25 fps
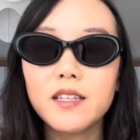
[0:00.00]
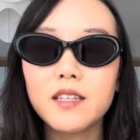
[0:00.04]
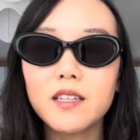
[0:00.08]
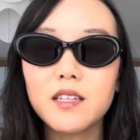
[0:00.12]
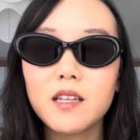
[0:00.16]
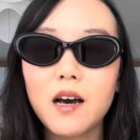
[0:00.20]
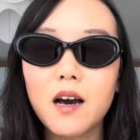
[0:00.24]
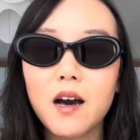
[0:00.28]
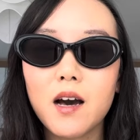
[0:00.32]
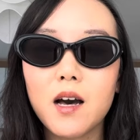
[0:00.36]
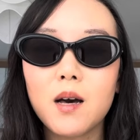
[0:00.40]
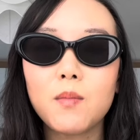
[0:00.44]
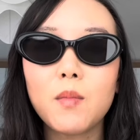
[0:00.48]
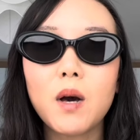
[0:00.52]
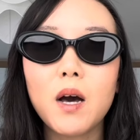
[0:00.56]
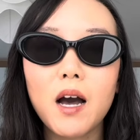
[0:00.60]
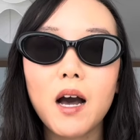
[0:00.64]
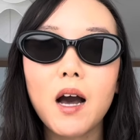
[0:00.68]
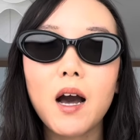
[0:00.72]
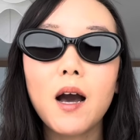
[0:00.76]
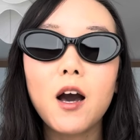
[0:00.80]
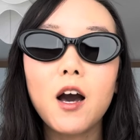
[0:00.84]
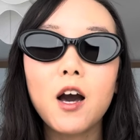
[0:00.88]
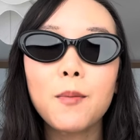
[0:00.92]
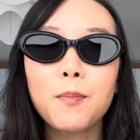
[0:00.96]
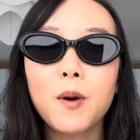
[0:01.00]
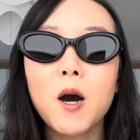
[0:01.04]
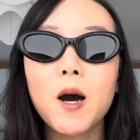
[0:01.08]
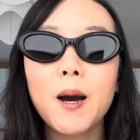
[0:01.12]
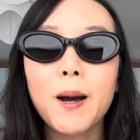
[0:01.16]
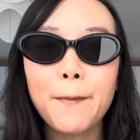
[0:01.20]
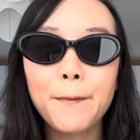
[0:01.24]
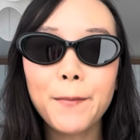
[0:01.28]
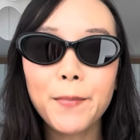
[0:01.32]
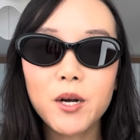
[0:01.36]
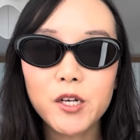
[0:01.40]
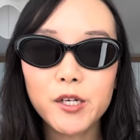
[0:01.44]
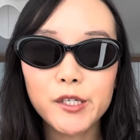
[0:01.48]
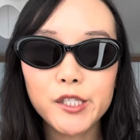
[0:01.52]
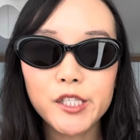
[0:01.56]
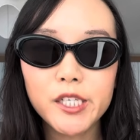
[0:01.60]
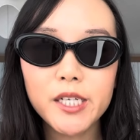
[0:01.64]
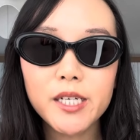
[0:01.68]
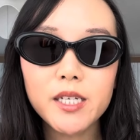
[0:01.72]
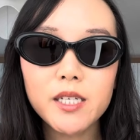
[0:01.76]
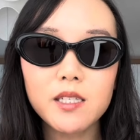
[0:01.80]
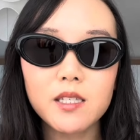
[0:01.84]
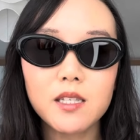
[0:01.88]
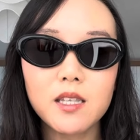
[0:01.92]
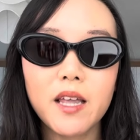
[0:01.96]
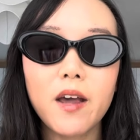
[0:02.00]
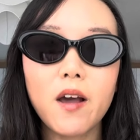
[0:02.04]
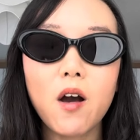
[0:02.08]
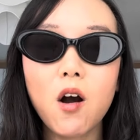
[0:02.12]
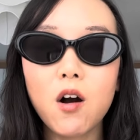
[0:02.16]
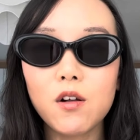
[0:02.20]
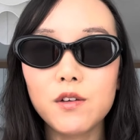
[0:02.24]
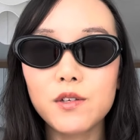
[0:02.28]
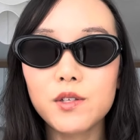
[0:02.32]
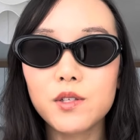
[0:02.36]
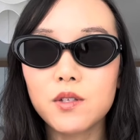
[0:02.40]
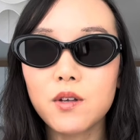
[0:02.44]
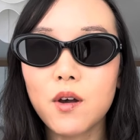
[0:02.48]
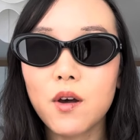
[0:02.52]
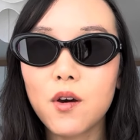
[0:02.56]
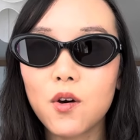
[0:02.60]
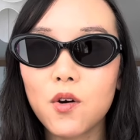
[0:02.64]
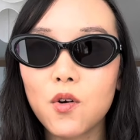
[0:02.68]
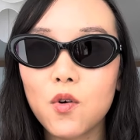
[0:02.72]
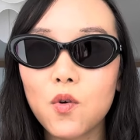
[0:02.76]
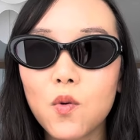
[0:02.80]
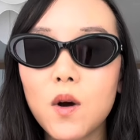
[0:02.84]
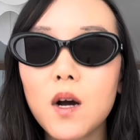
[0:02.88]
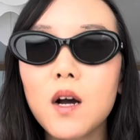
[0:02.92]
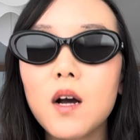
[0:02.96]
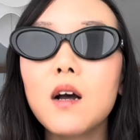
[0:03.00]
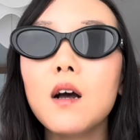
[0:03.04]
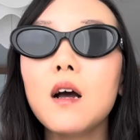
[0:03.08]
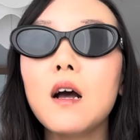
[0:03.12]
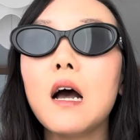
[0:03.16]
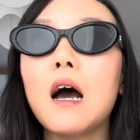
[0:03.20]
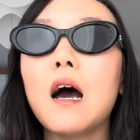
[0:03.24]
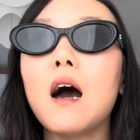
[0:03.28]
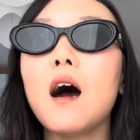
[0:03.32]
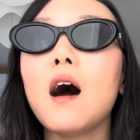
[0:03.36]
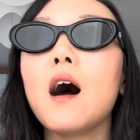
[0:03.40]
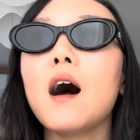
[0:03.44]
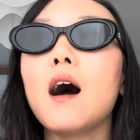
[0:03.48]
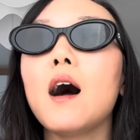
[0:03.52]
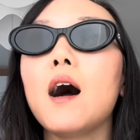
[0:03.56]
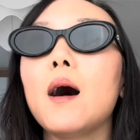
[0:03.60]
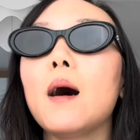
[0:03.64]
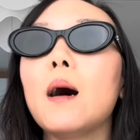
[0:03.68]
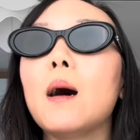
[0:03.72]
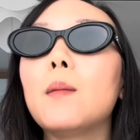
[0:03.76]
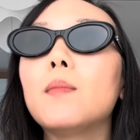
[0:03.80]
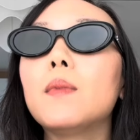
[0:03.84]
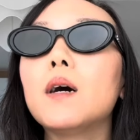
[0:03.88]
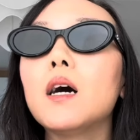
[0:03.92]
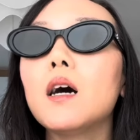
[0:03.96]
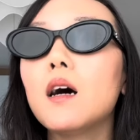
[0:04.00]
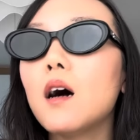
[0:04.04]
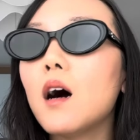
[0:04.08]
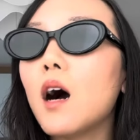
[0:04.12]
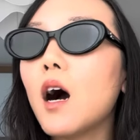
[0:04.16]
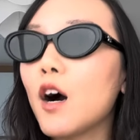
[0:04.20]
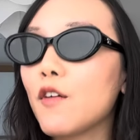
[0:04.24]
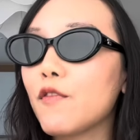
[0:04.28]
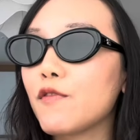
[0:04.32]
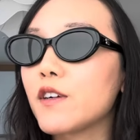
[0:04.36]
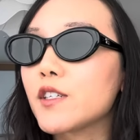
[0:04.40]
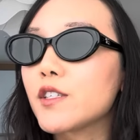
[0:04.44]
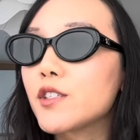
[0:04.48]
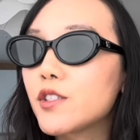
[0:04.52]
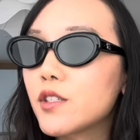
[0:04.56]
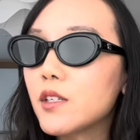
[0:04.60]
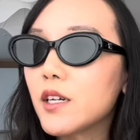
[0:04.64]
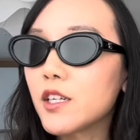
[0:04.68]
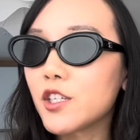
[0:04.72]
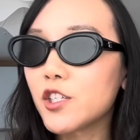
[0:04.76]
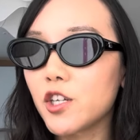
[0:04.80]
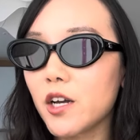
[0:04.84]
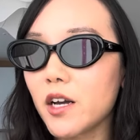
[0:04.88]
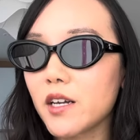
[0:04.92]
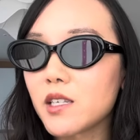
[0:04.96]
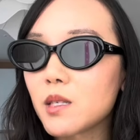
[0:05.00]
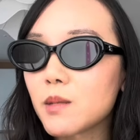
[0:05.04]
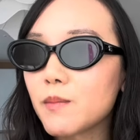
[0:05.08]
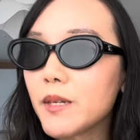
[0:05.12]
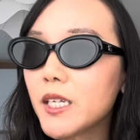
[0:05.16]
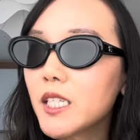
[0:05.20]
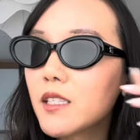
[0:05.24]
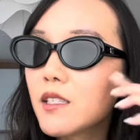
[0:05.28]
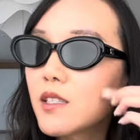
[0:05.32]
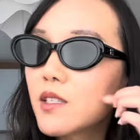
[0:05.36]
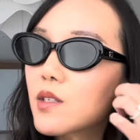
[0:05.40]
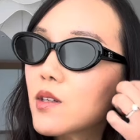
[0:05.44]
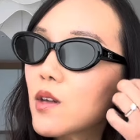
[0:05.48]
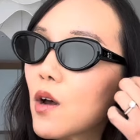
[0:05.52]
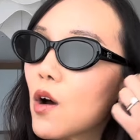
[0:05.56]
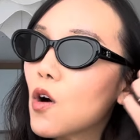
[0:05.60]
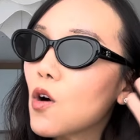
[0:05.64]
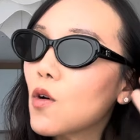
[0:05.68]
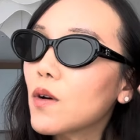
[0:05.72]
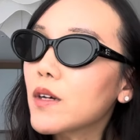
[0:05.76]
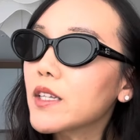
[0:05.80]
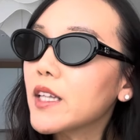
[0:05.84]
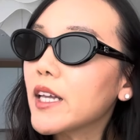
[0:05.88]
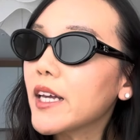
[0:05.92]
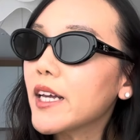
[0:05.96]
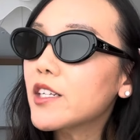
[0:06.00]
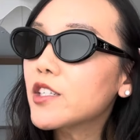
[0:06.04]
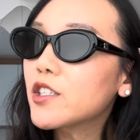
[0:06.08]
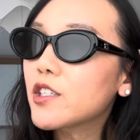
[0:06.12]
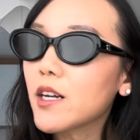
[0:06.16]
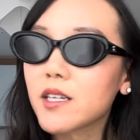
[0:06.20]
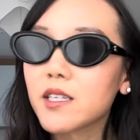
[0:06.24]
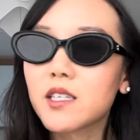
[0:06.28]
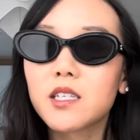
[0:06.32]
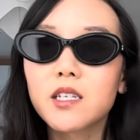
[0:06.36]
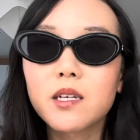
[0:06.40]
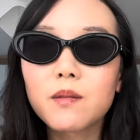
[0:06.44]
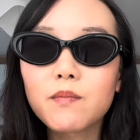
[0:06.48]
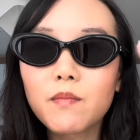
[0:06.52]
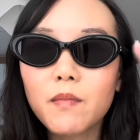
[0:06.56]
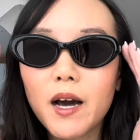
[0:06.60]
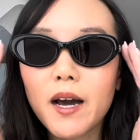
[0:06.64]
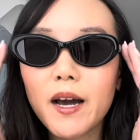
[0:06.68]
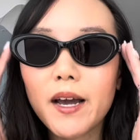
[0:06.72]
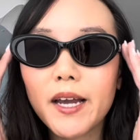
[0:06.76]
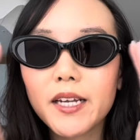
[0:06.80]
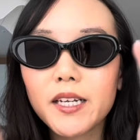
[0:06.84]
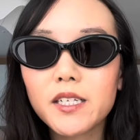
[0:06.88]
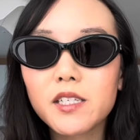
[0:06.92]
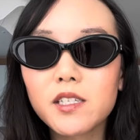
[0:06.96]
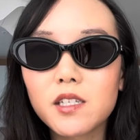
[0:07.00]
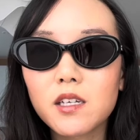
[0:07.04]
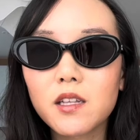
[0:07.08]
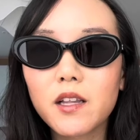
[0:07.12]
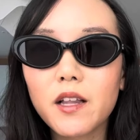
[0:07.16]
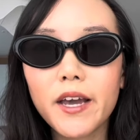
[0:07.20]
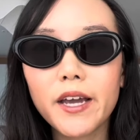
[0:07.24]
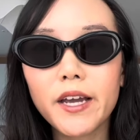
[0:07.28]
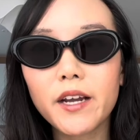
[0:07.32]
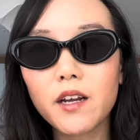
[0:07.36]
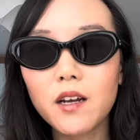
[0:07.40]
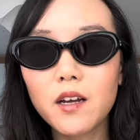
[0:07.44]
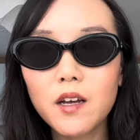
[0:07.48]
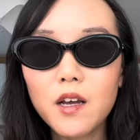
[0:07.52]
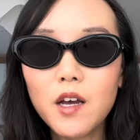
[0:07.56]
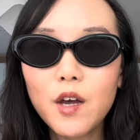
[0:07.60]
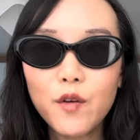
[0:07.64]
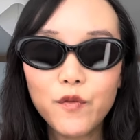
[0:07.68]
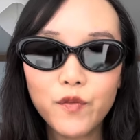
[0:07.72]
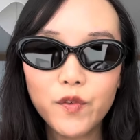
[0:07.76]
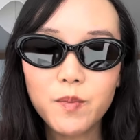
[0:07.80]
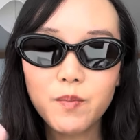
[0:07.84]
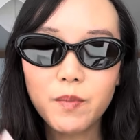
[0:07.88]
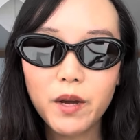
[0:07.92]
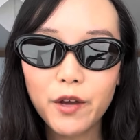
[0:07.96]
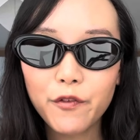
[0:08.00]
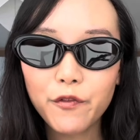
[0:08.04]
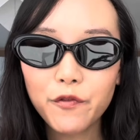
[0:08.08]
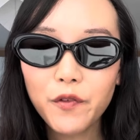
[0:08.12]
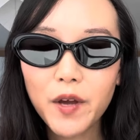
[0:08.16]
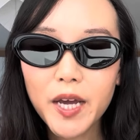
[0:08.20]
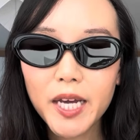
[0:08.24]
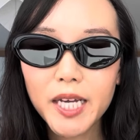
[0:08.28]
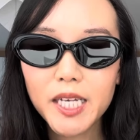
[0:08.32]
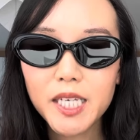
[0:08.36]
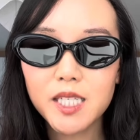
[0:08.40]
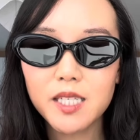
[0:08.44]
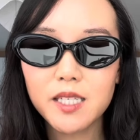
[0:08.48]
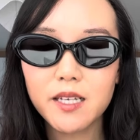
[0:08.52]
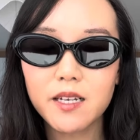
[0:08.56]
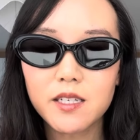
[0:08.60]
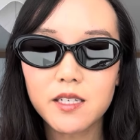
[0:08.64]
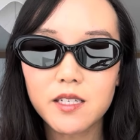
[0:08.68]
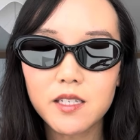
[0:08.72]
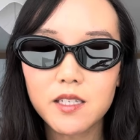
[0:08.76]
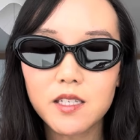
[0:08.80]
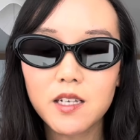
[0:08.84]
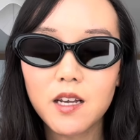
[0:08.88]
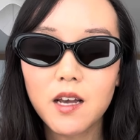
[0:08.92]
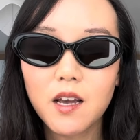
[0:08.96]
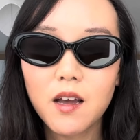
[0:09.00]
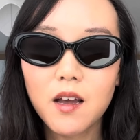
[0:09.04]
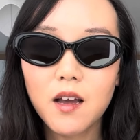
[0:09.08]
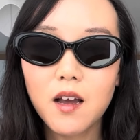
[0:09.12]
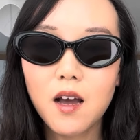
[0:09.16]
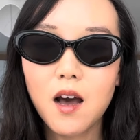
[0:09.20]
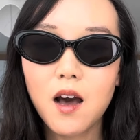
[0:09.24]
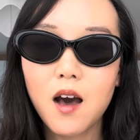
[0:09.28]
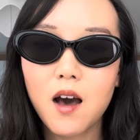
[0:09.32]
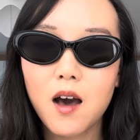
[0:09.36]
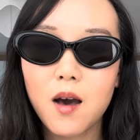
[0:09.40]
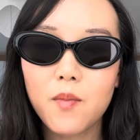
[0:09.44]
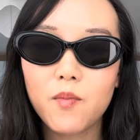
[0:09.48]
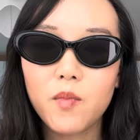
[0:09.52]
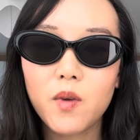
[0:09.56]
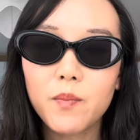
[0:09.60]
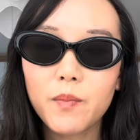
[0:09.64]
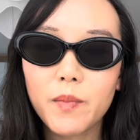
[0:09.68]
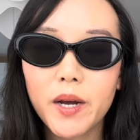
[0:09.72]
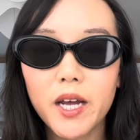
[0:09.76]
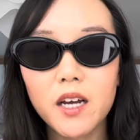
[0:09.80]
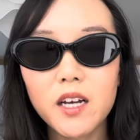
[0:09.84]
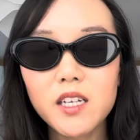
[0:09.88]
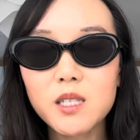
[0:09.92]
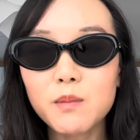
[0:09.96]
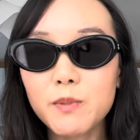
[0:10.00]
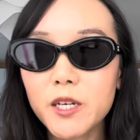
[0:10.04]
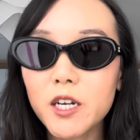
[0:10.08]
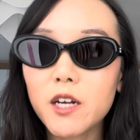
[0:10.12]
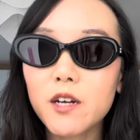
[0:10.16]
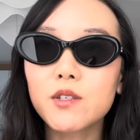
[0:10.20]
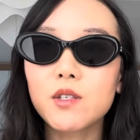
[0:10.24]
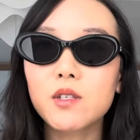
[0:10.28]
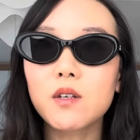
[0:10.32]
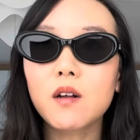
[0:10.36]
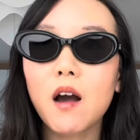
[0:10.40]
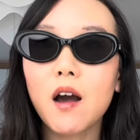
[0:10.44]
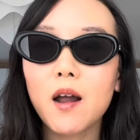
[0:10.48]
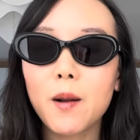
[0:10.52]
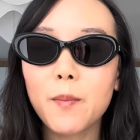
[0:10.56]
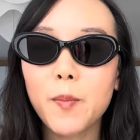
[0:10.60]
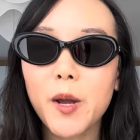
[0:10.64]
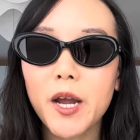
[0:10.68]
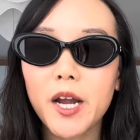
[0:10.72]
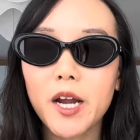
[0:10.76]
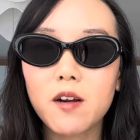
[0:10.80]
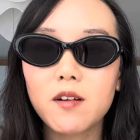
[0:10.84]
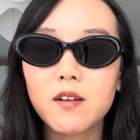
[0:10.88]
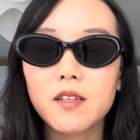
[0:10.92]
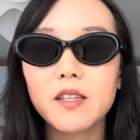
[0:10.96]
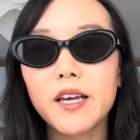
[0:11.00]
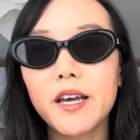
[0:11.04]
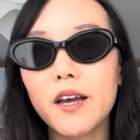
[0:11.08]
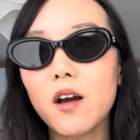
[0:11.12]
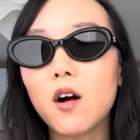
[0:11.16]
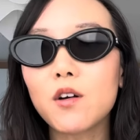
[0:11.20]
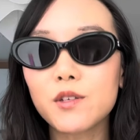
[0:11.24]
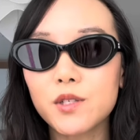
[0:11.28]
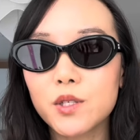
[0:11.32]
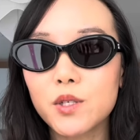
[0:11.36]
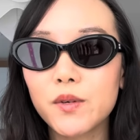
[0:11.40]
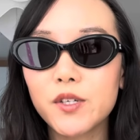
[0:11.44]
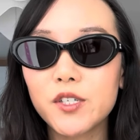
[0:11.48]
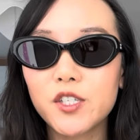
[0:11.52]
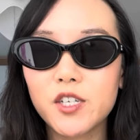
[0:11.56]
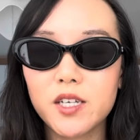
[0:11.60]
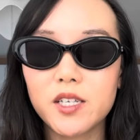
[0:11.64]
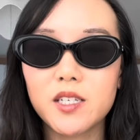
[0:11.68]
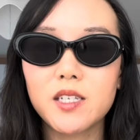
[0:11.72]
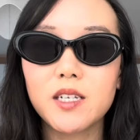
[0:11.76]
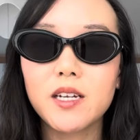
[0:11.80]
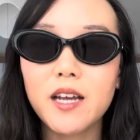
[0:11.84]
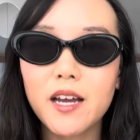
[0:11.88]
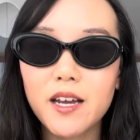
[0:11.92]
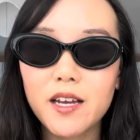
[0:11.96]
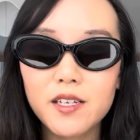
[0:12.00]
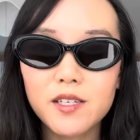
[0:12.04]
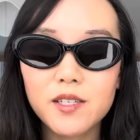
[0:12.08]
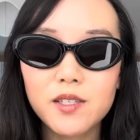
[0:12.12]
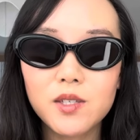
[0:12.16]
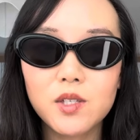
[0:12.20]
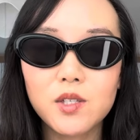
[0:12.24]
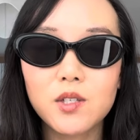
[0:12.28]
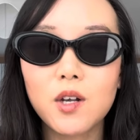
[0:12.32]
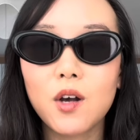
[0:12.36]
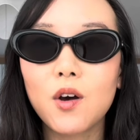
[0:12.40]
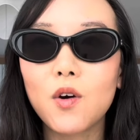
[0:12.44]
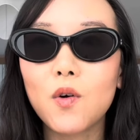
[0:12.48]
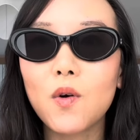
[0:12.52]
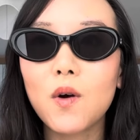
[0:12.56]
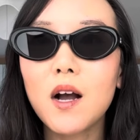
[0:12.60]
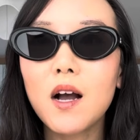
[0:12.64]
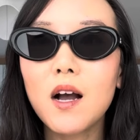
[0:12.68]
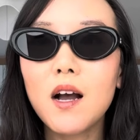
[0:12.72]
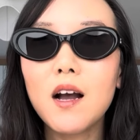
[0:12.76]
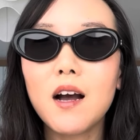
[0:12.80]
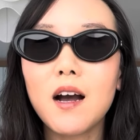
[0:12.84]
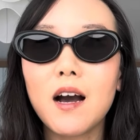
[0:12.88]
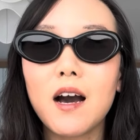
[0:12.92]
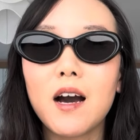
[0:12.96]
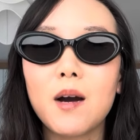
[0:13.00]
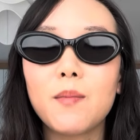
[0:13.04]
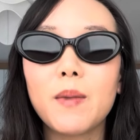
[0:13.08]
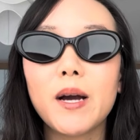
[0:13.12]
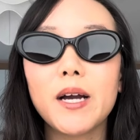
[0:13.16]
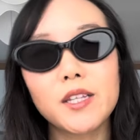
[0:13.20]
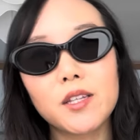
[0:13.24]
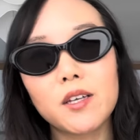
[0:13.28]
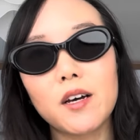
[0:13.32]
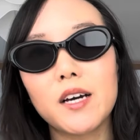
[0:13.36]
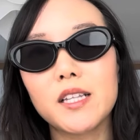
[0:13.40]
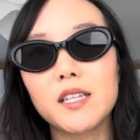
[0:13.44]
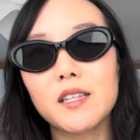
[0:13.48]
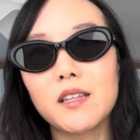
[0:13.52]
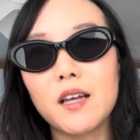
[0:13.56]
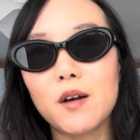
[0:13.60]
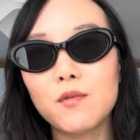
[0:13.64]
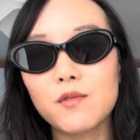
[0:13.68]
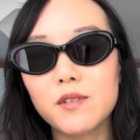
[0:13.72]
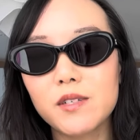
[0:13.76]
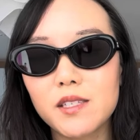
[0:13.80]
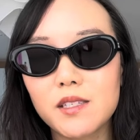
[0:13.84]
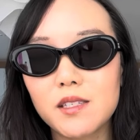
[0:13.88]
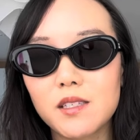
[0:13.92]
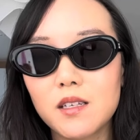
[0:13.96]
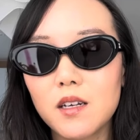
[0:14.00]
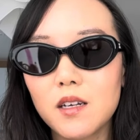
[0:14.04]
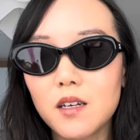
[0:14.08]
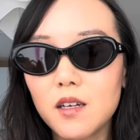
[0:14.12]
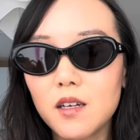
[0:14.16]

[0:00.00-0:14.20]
upon purchase, they also offered adjustments. So they adjusted mine to like fit my face, and my husband also got a pair and they also adjusted his. So I thought that was